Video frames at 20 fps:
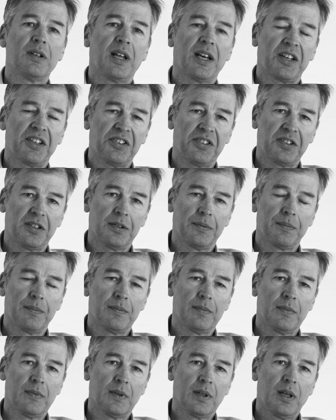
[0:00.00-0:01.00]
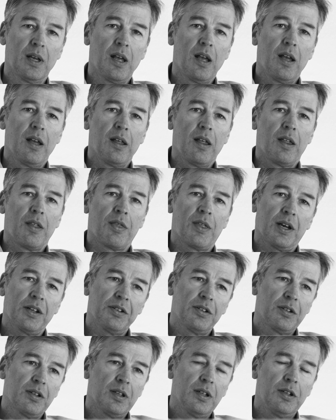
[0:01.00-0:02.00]
next.
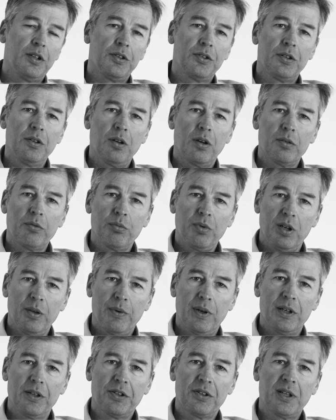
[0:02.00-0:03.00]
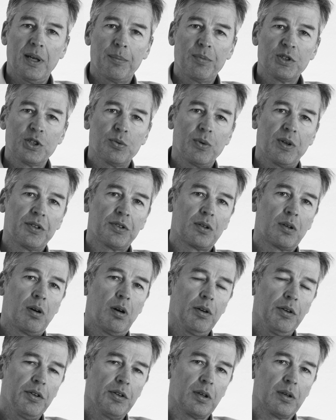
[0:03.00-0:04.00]
Thus, it is not really well established what the
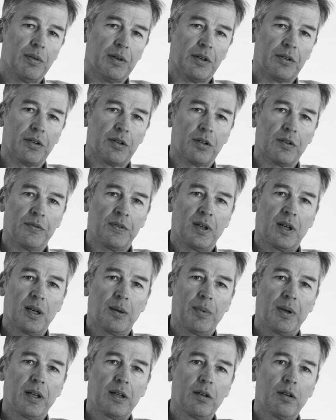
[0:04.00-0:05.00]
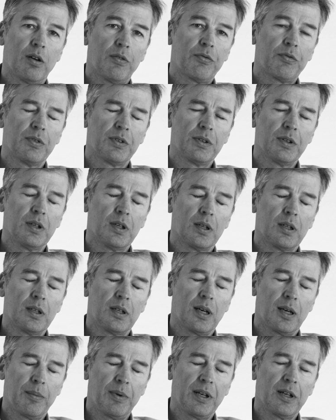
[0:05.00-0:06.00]
consequences of diabetic
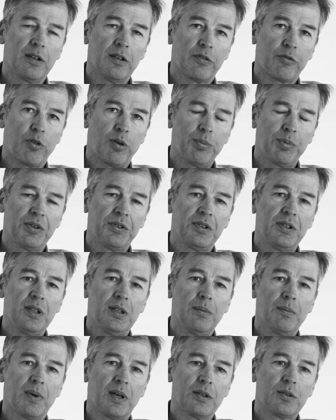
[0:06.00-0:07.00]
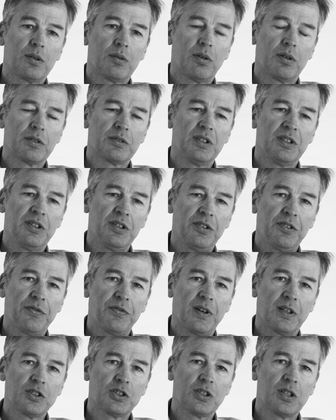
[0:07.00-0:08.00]
nephropathy and mitochondrial
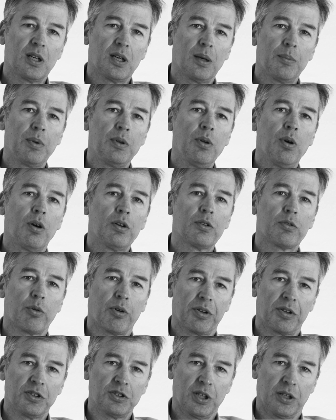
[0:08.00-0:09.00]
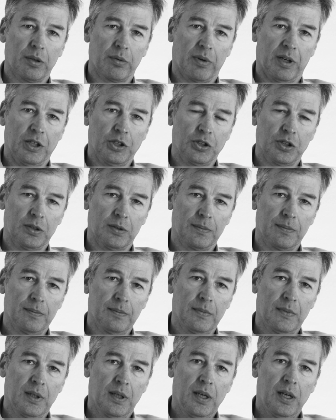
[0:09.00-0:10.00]
dysfunction are beyond ROS generation.
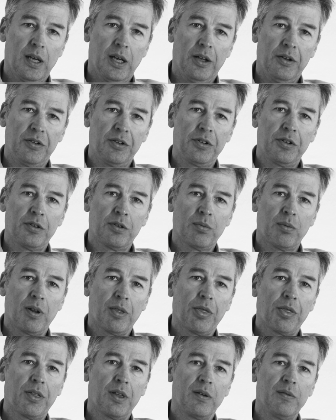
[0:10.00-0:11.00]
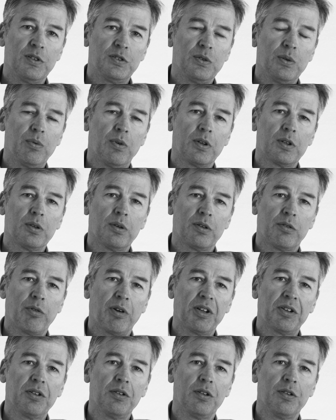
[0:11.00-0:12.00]
And this is one thing which we want to
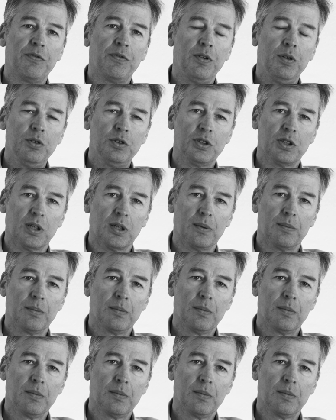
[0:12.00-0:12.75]
address in the future.